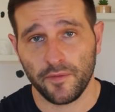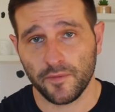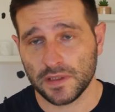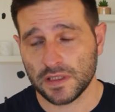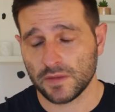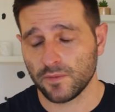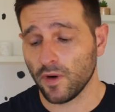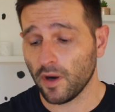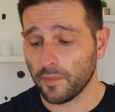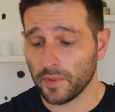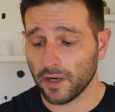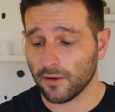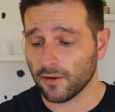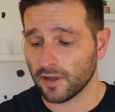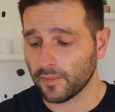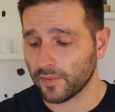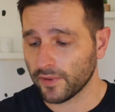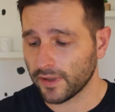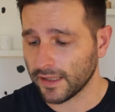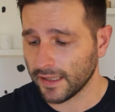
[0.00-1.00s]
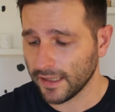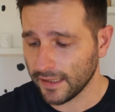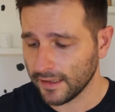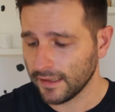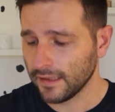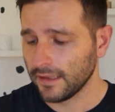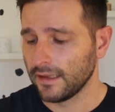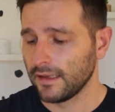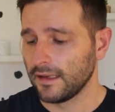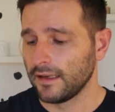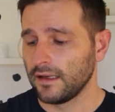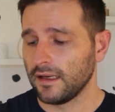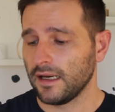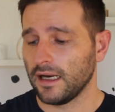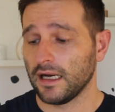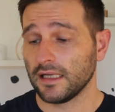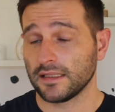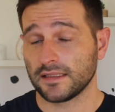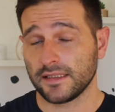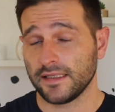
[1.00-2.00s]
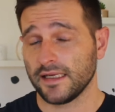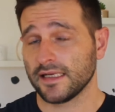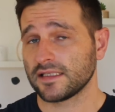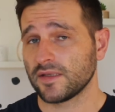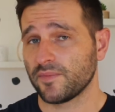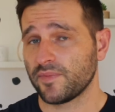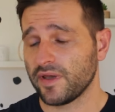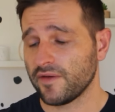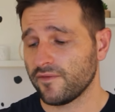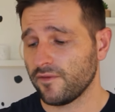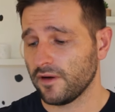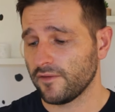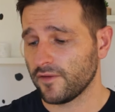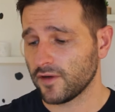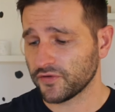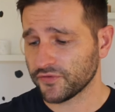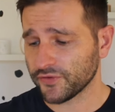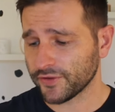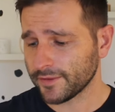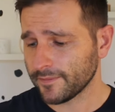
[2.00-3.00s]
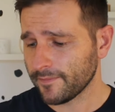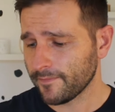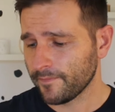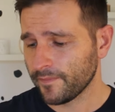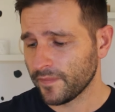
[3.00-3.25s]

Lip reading: which is what I'm currently putting in to the S&P 500,